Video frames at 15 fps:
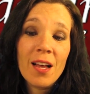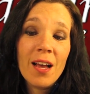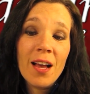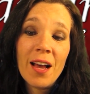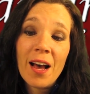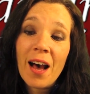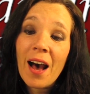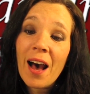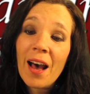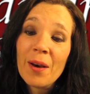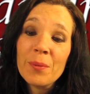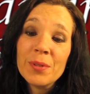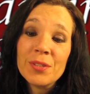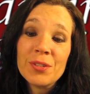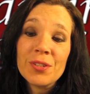I
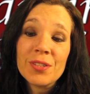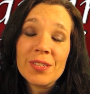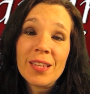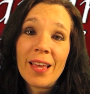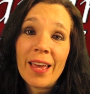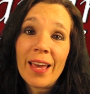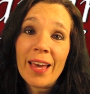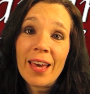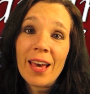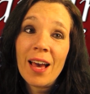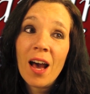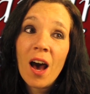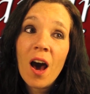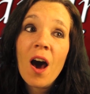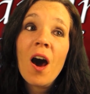was just like,
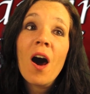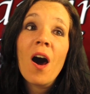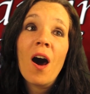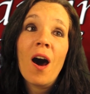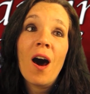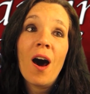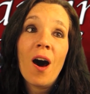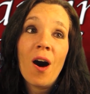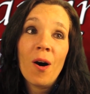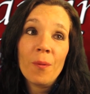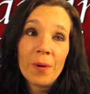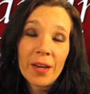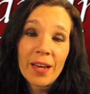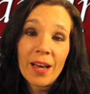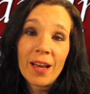Oh
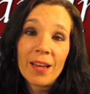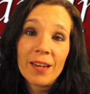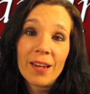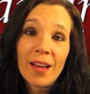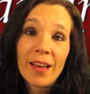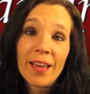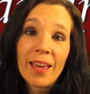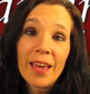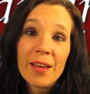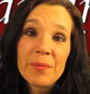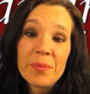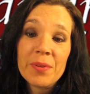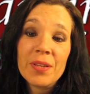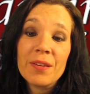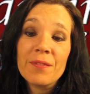my god, I
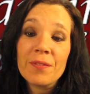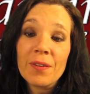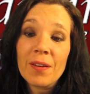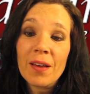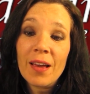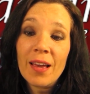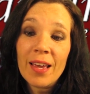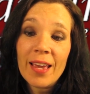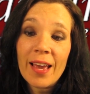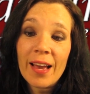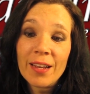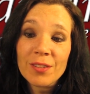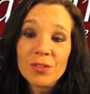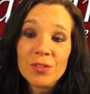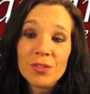can't believe he
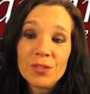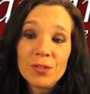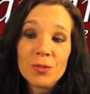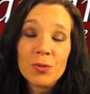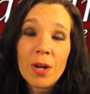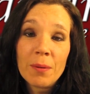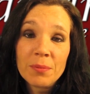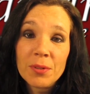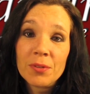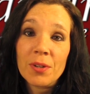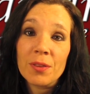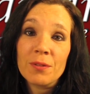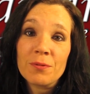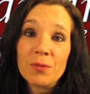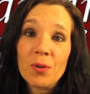actually just dropped her
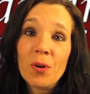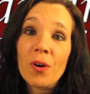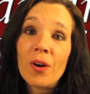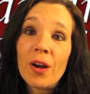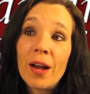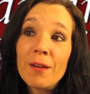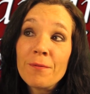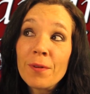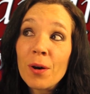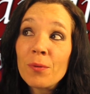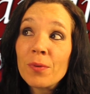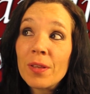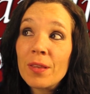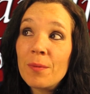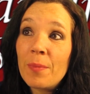on the floor. I felt
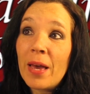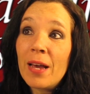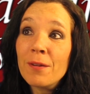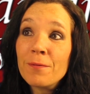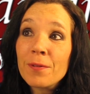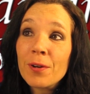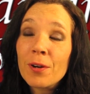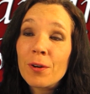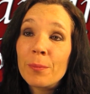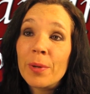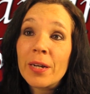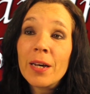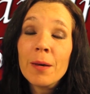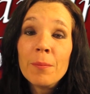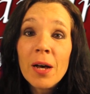really bad for her,
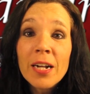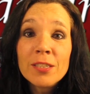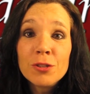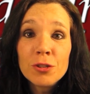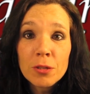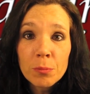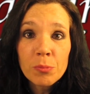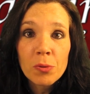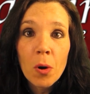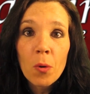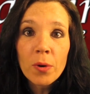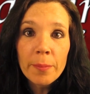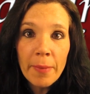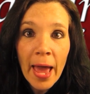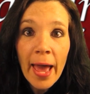but come on, she
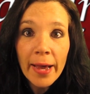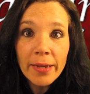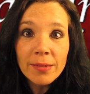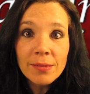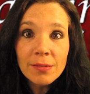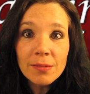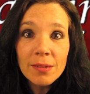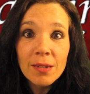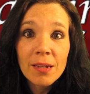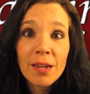broke Maks.